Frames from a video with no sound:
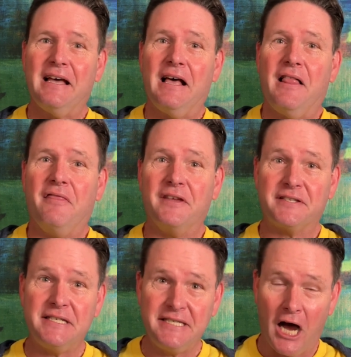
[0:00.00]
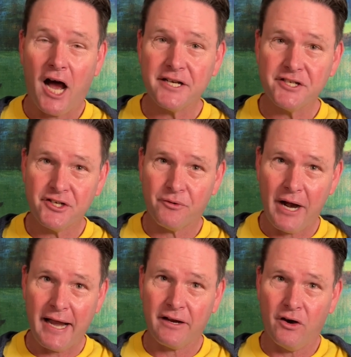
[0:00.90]
this Dodge
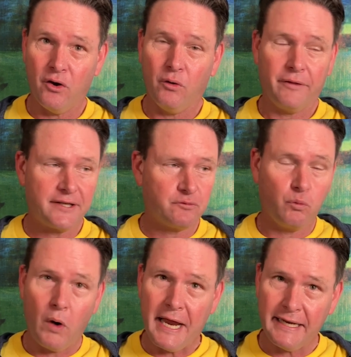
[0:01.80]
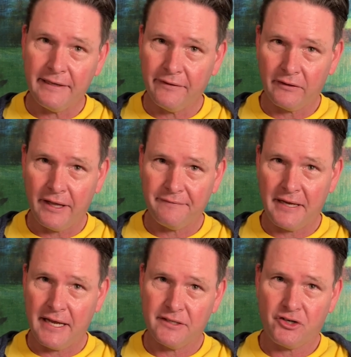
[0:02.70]
Durango that's waiting in the
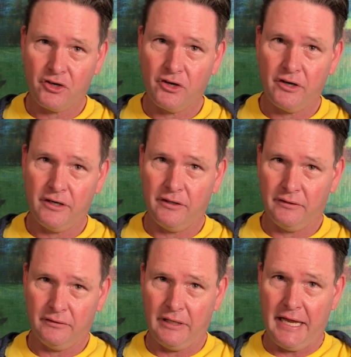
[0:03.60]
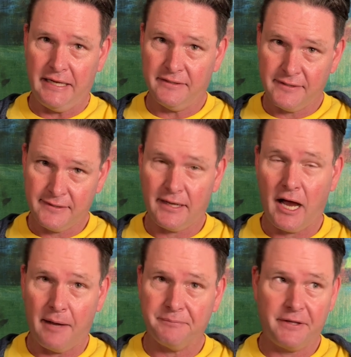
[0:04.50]
left-hand turn lane,
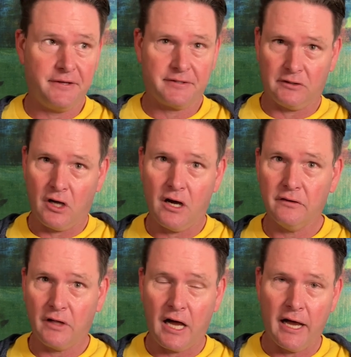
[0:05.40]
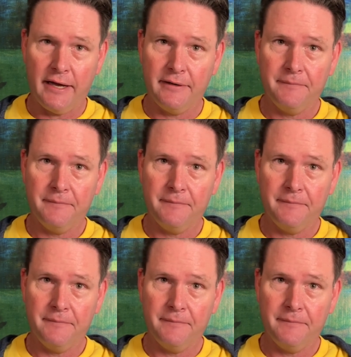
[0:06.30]
stopped in this long line,